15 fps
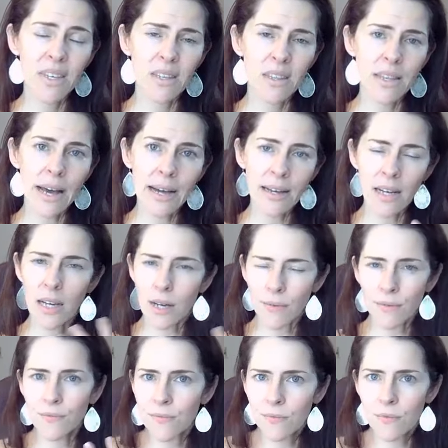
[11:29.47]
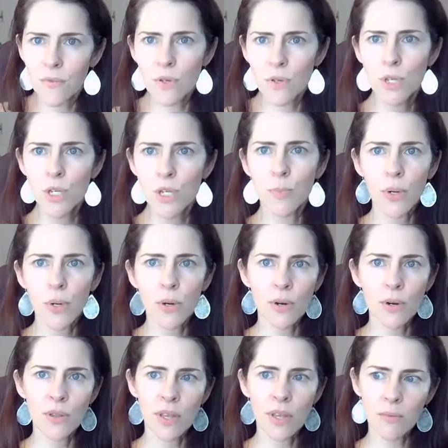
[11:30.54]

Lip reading: that kind of inspired